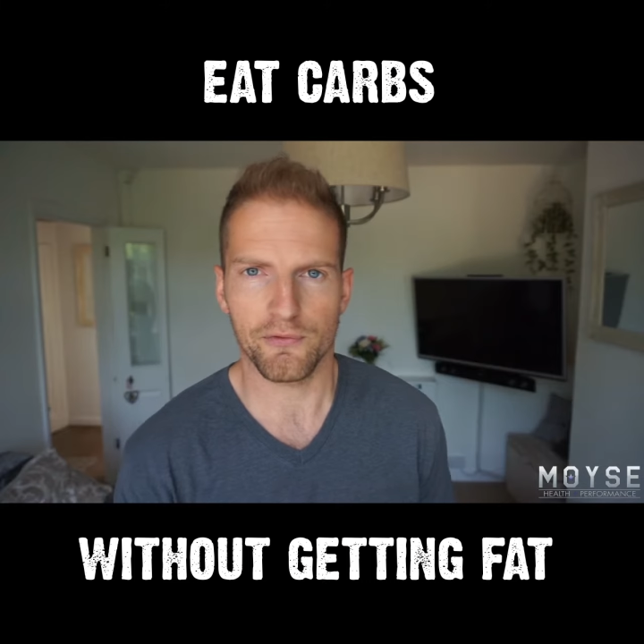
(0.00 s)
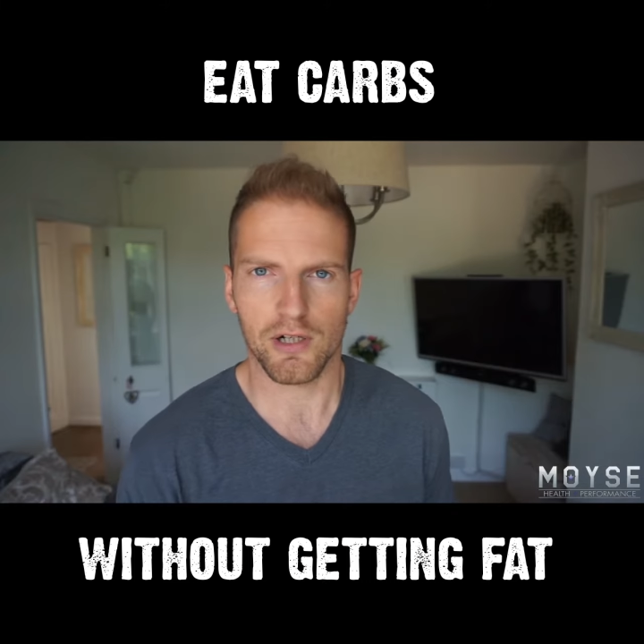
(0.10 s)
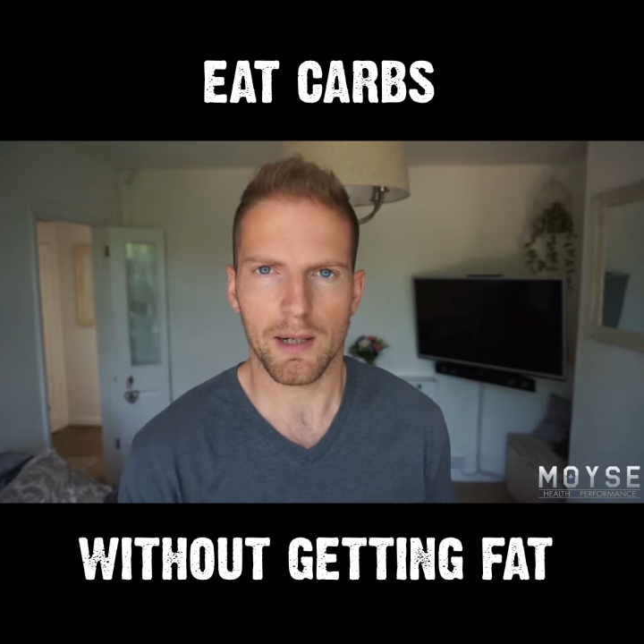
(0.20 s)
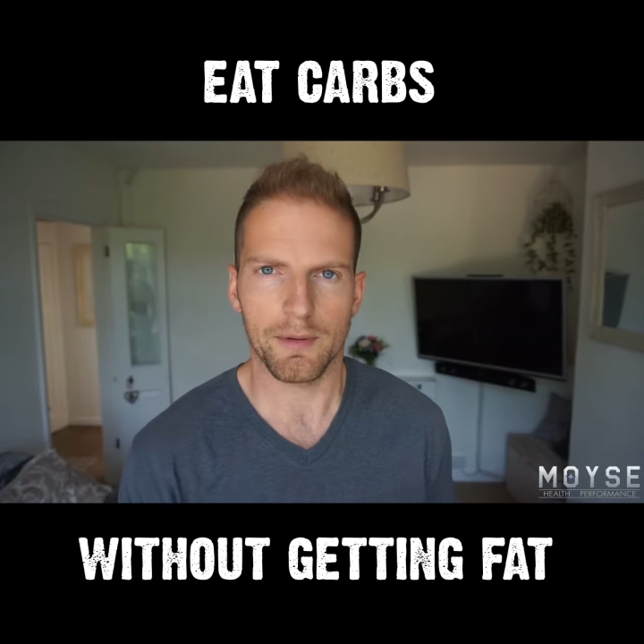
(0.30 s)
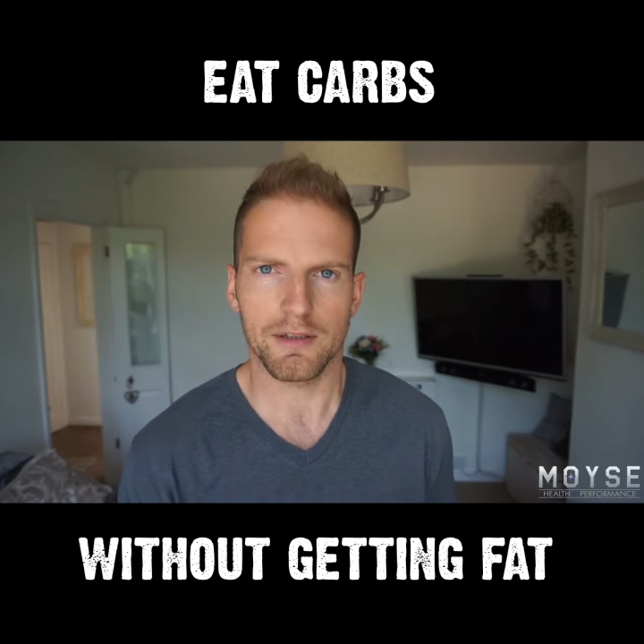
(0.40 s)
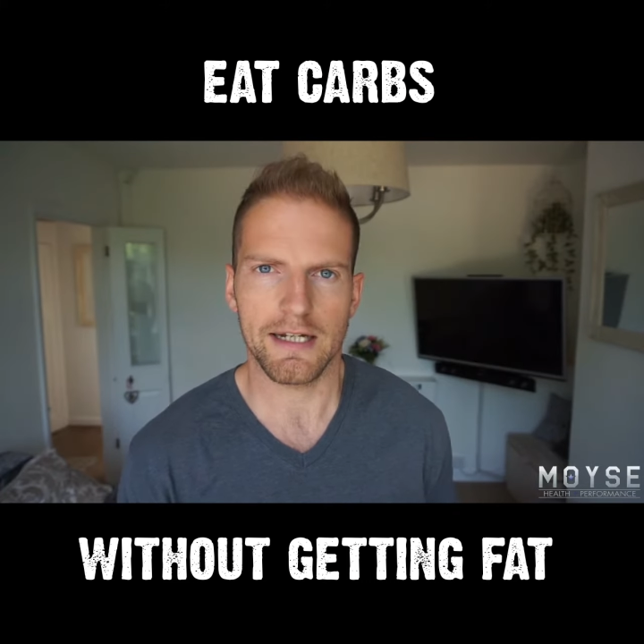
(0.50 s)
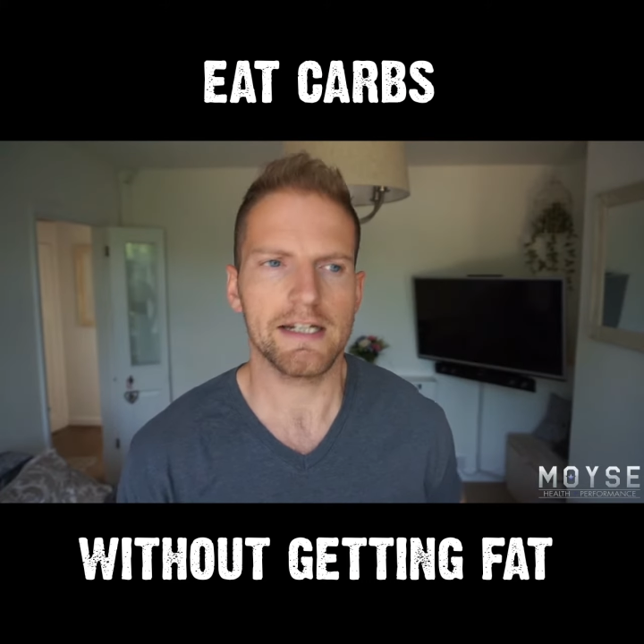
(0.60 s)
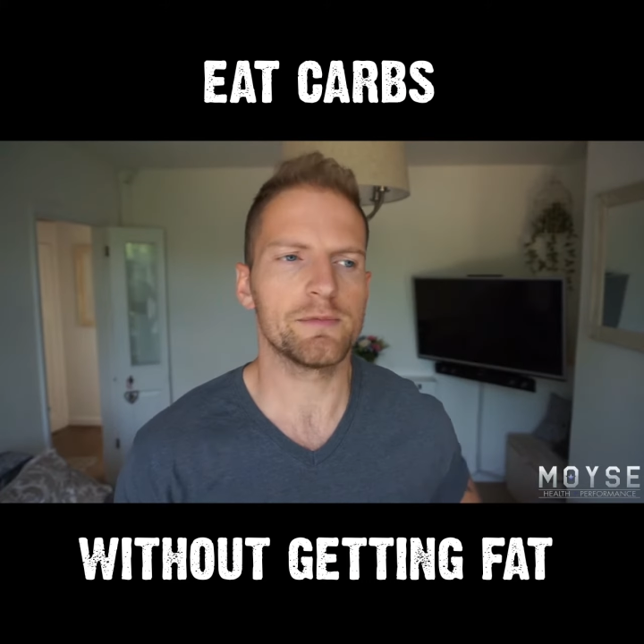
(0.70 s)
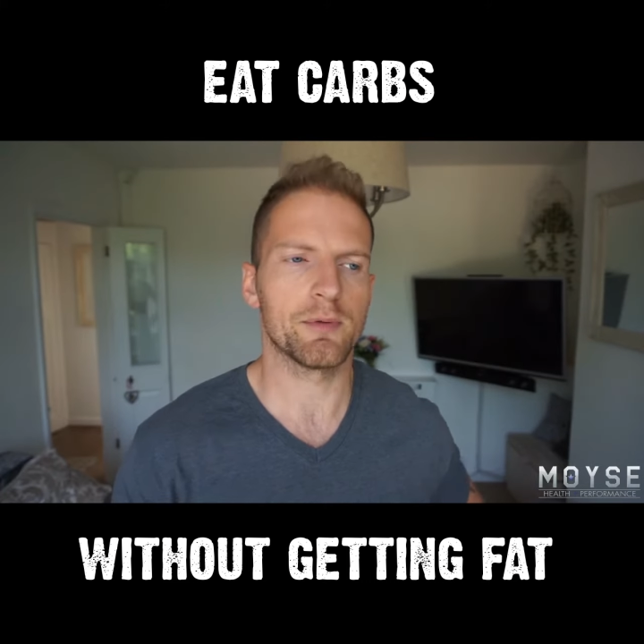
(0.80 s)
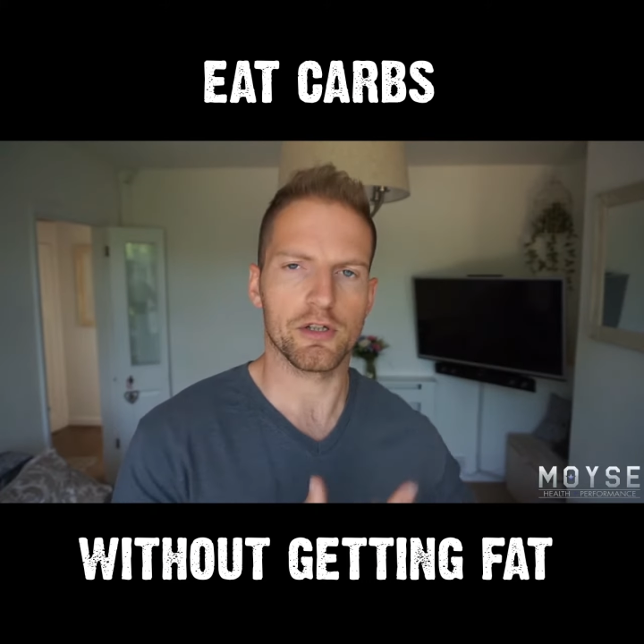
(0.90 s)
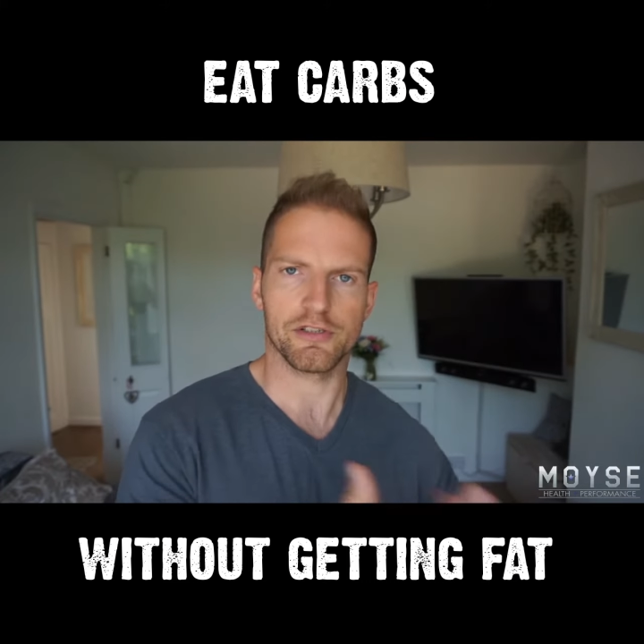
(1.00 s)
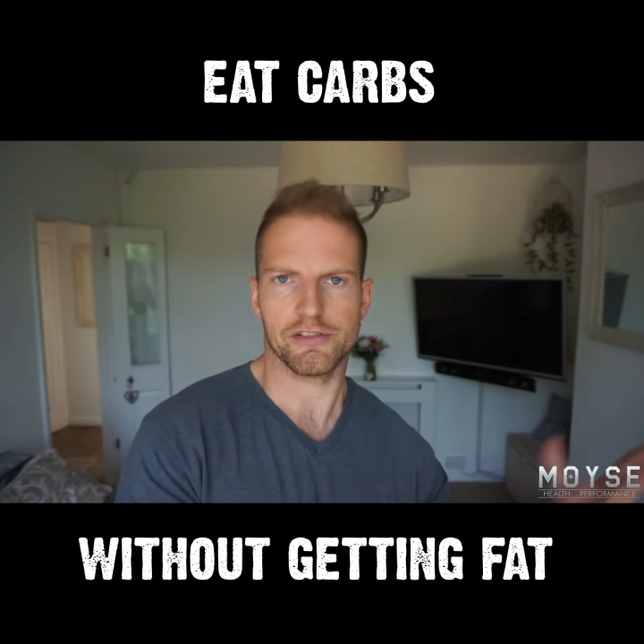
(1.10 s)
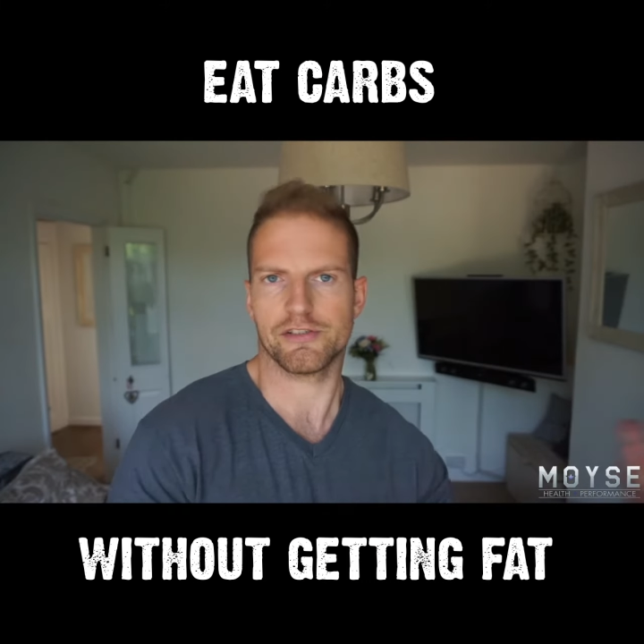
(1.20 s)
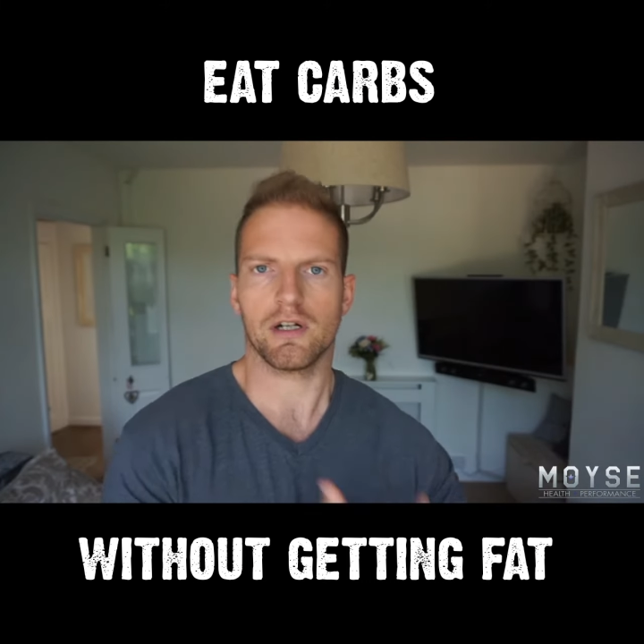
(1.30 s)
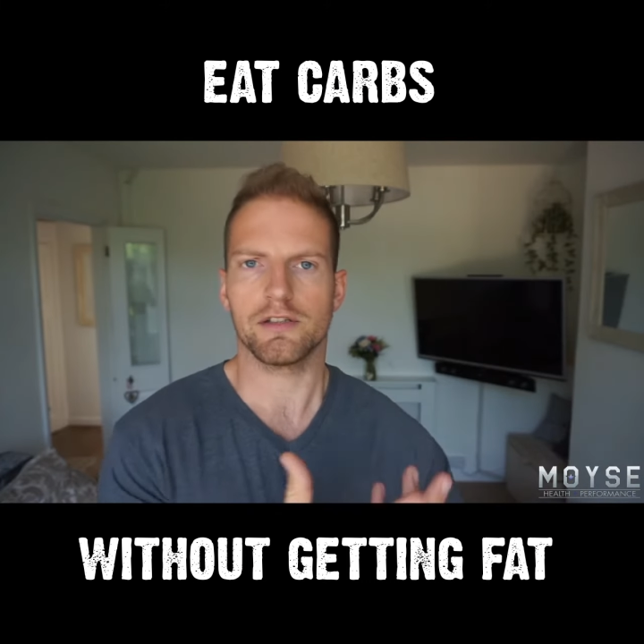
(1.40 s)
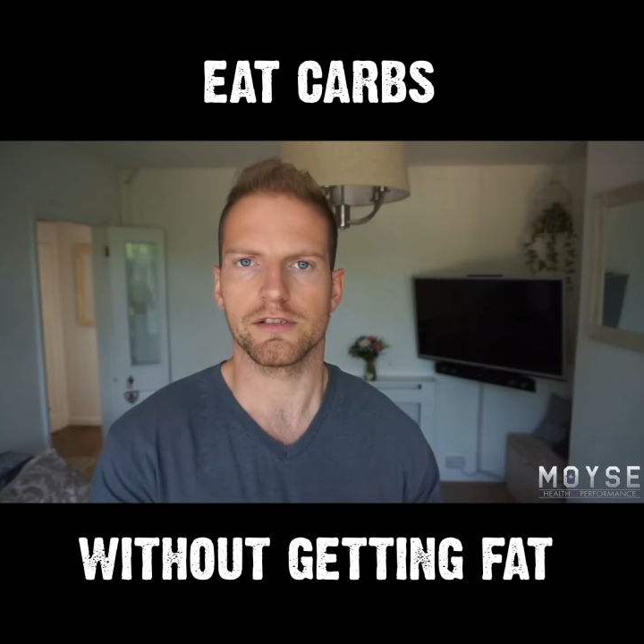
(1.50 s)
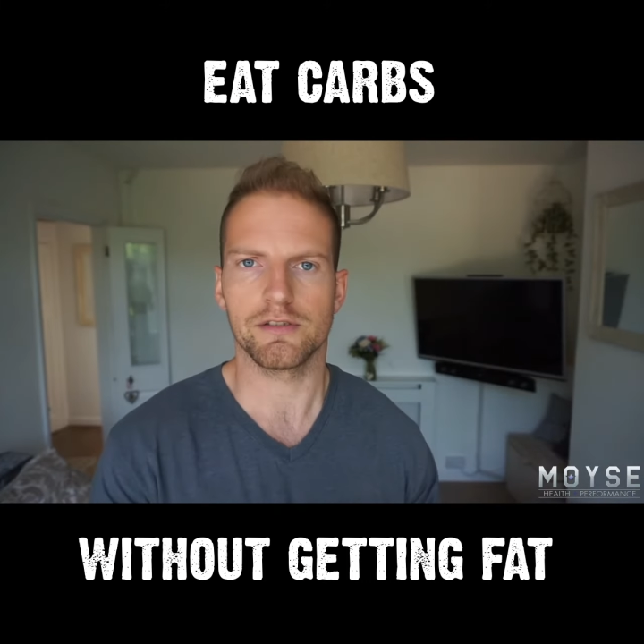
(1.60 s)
a couple of days because it's starting